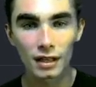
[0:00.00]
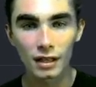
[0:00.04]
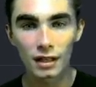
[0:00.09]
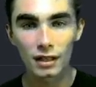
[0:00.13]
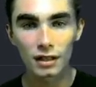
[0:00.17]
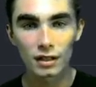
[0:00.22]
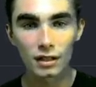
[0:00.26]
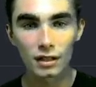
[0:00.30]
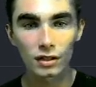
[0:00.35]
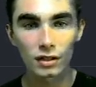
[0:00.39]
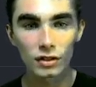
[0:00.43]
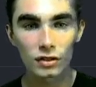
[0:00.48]

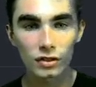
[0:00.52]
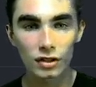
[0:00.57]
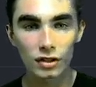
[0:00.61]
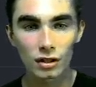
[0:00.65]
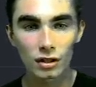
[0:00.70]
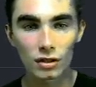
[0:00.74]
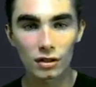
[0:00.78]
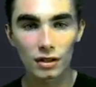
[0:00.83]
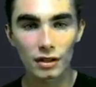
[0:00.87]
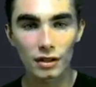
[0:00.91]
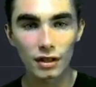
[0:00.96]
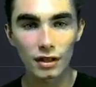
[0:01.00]

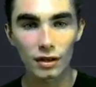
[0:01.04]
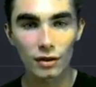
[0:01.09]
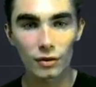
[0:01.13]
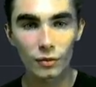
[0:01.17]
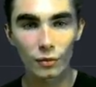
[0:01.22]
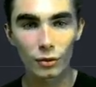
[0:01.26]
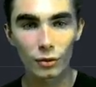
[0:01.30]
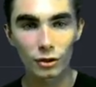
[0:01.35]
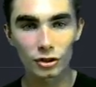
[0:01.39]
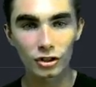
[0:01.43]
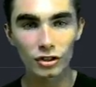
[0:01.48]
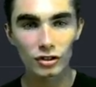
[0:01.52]
So we're
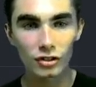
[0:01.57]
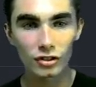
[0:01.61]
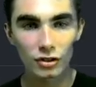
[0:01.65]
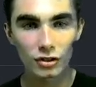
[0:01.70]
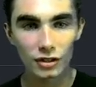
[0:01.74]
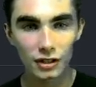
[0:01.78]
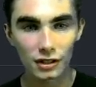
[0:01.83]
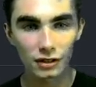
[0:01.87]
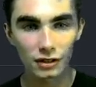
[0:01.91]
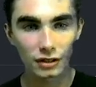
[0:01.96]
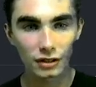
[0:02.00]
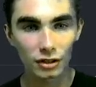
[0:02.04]
just doing a
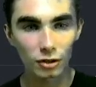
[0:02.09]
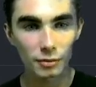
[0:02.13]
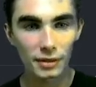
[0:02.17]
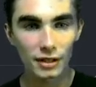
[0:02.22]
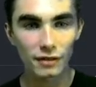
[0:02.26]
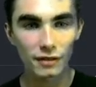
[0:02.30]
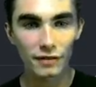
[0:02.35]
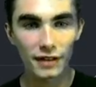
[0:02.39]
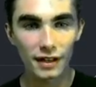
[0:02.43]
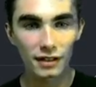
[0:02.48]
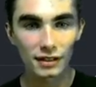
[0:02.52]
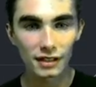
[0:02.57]
little bit of
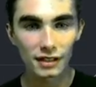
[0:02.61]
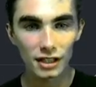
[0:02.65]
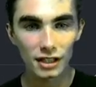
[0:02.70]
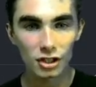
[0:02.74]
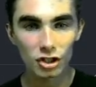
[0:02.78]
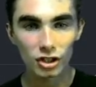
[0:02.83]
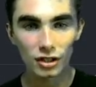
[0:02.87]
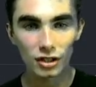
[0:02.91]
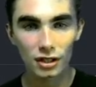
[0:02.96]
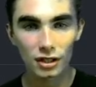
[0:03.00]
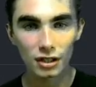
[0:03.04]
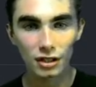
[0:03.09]
validation
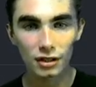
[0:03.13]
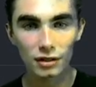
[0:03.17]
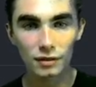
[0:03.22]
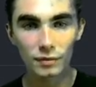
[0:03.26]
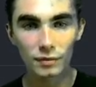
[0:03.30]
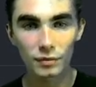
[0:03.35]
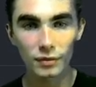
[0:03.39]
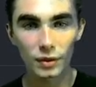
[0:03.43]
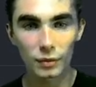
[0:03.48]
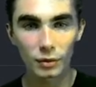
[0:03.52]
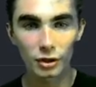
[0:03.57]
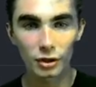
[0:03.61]
here,
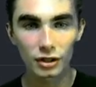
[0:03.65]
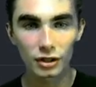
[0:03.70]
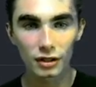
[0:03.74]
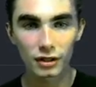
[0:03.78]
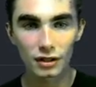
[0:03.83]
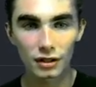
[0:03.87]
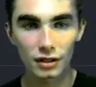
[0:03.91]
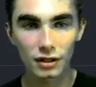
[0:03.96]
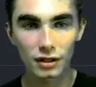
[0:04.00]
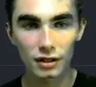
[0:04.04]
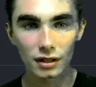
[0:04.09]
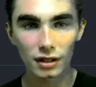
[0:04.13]

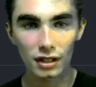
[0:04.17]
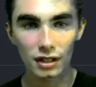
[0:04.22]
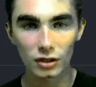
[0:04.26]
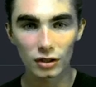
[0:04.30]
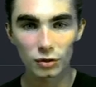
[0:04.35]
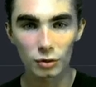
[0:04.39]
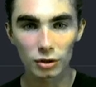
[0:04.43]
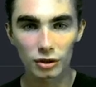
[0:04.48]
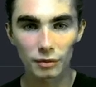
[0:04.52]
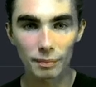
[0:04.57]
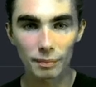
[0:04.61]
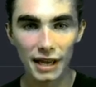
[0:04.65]
because
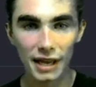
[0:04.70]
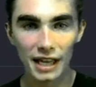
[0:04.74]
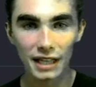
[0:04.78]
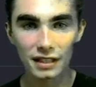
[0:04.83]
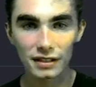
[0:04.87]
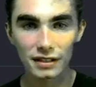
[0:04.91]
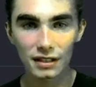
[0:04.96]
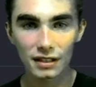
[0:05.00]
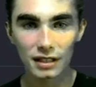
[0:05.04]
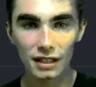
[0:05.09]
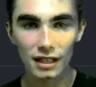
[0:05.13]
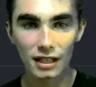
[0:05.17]
we're
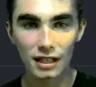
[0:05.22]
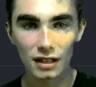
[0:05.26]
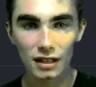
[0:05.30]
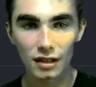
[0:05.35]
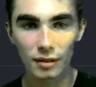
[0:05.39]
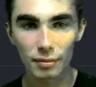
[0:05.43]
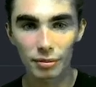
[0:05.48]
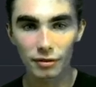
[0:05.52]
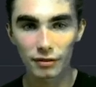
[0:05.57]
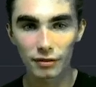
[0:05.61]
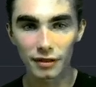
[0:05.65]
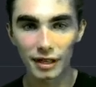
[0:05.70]
passing in the
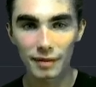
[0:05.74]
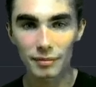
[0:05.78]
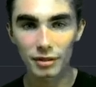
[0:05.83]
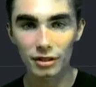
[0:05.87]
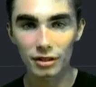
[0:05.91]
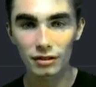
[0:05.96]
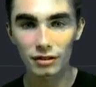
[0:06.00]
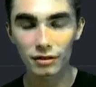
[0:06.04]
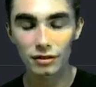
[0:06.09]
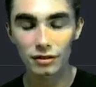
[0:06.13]
parameters